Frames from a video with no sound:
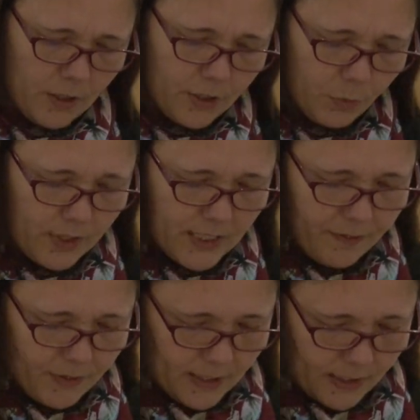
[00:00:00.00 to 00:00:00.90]
So what
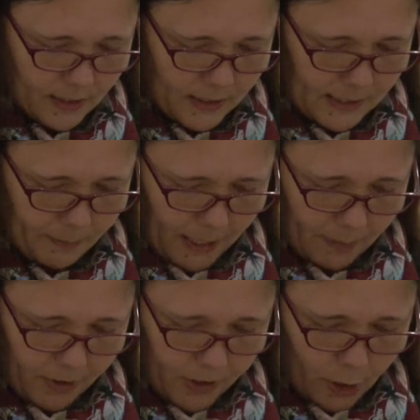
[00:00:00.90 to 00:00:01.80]
Stephen has done in his
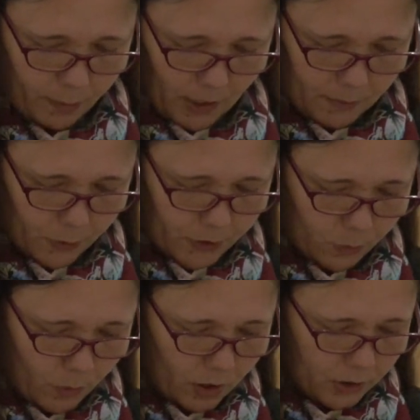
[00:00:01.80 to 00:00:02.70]
paper is open up to us a
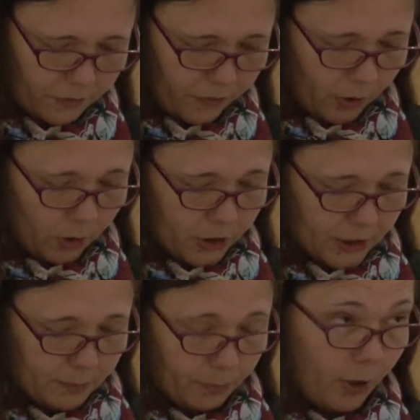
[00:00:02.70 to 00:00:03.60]
world of theology
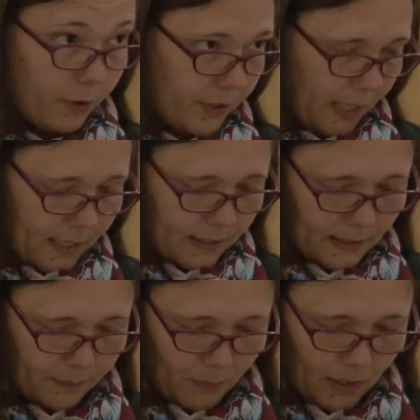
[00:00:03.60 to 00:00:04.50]
as
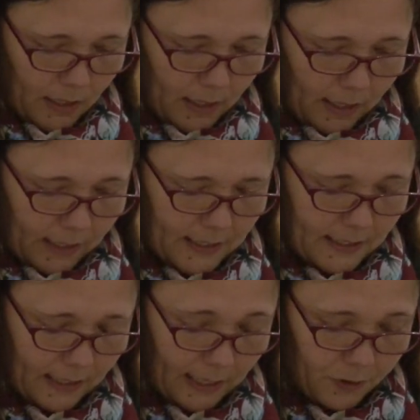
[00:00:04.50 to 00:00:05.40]
process, and
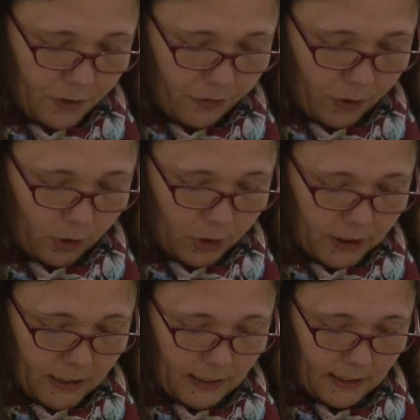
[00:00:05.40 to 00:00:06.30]
his account of
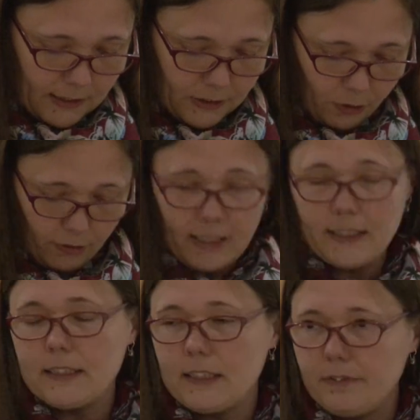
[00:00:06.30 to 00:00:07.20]
theology is
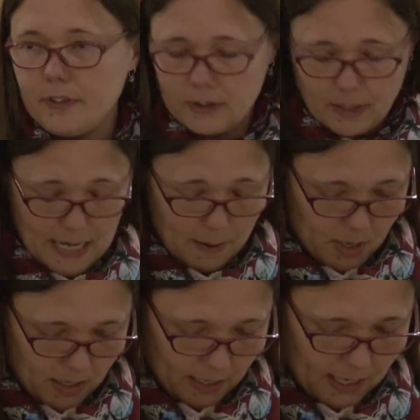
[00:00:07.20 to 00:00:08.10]
creative,
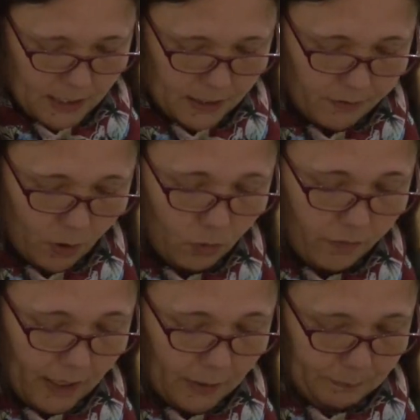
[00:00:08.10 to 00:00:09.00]
dynamic, and
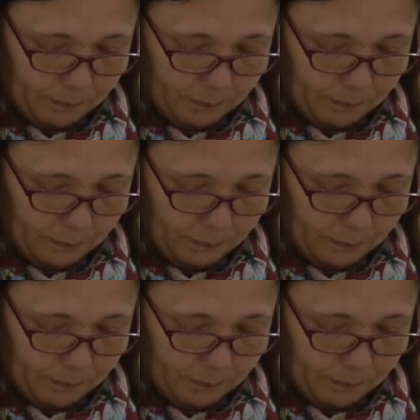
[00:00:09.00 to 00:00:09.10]
evolving.